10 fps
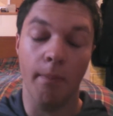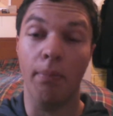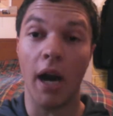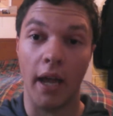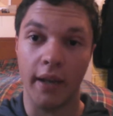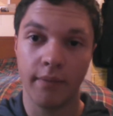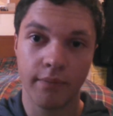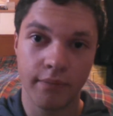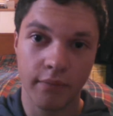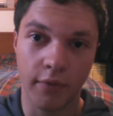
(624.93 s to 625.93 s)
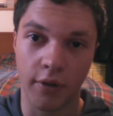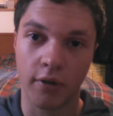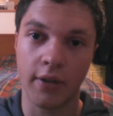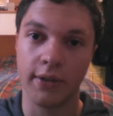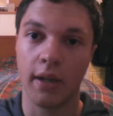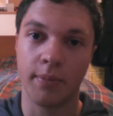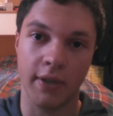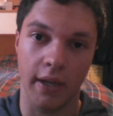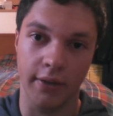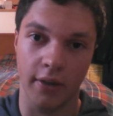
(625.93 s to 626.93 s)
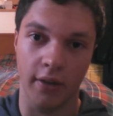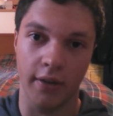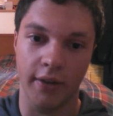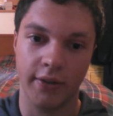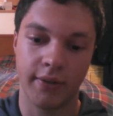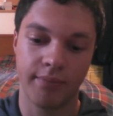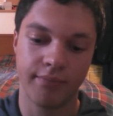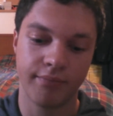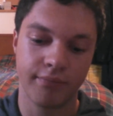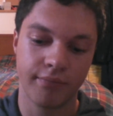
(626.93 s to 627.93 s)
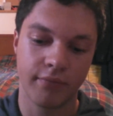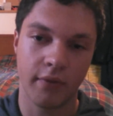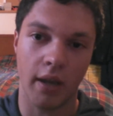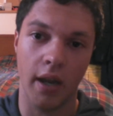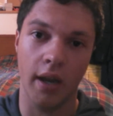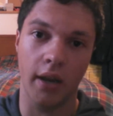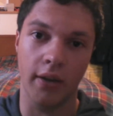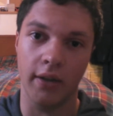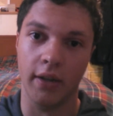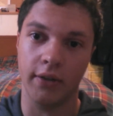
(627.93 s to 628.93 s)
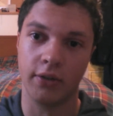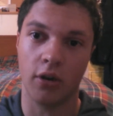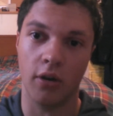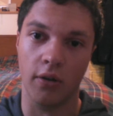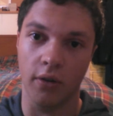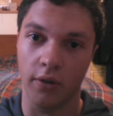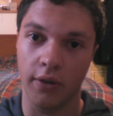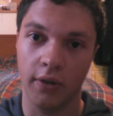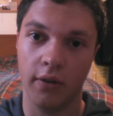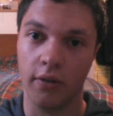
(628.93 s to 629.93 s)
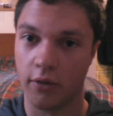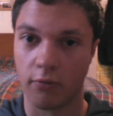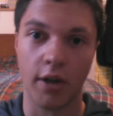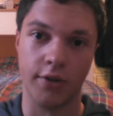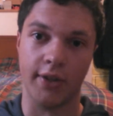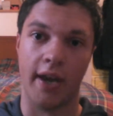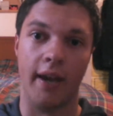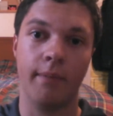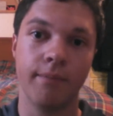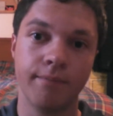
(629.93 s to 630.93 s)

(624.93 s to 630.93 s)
But there is an upside to all this, and it's called the runner's high.